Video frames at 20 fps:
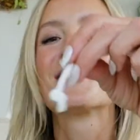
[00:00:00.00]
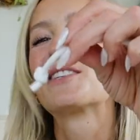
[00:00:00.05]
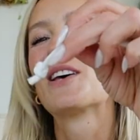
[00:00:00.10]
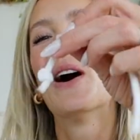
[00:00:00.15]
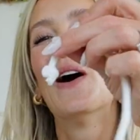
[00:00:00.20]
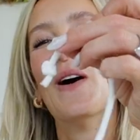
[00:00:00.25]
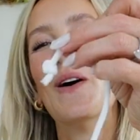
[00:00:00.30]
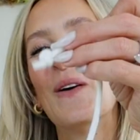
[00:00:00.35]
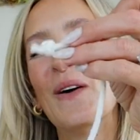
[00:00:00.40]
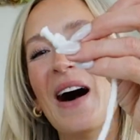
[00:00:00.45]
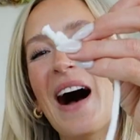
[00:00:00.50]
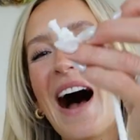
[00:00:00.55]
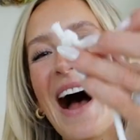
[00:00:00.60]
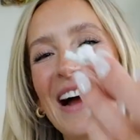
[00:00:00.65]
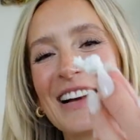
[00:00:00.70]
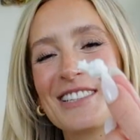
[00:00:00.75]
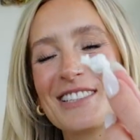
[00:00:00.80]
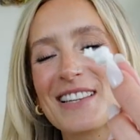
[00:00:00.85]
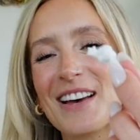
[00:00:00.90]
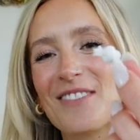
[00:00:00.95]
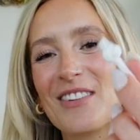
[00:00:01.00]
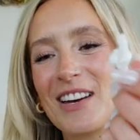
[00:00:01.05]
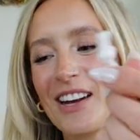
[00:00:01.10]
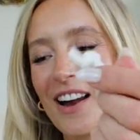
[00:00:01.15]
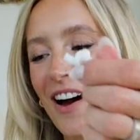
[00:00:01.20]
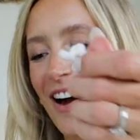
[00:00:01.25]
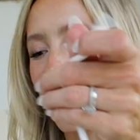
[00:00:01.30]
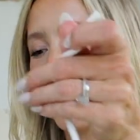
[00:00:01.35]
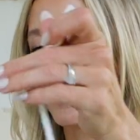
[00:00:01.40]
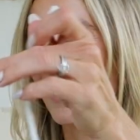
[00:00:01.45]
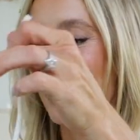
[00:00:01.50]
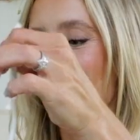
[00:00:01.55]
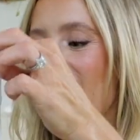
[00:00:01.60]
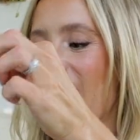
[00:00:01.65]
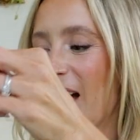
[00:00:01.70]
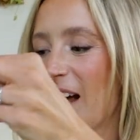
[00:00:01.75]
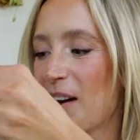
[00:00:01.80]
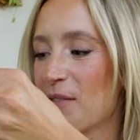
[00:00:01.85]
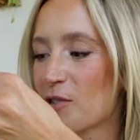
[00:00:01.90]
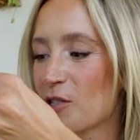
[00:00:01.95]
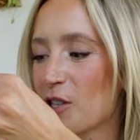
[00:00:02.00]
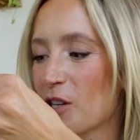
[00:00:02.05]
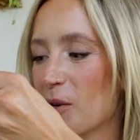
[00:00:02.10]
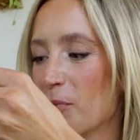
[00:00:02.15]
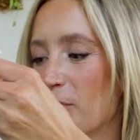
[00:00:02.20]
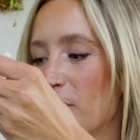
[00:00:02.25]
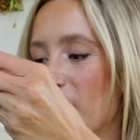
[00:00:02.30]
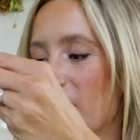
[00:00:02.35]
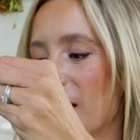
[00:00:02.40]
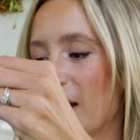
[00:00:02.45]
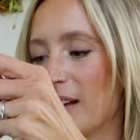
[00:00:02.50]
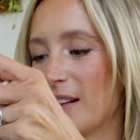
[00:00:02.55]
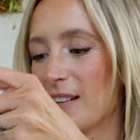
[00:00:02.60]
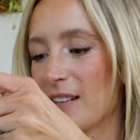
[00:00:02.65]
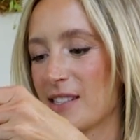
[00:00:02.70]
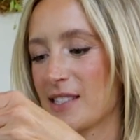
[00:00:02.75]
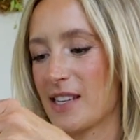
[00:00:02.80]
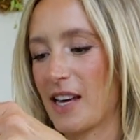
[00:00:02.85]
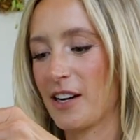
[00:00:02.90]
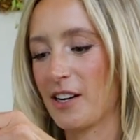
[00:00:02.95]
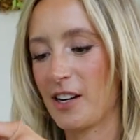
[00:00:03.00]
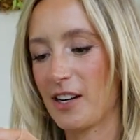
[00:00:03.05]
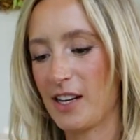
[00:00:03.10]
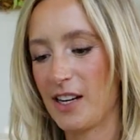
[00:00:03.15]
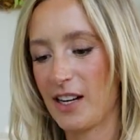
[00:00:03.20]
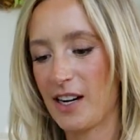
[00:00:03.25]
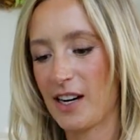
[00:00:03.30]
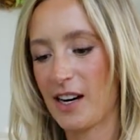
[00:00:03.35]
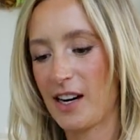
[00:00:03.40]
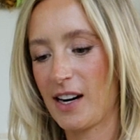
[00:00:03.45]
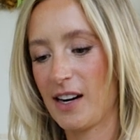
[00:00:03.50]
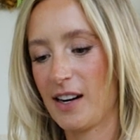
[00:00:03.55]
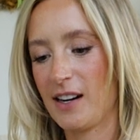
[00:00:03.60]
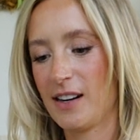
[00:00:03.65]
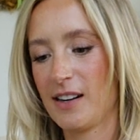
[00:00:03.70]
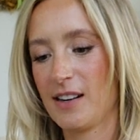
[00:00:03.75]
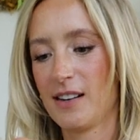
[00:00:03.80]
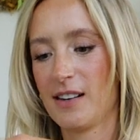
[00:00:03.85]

So I just have a knot and I'm just gonna put it in the center here,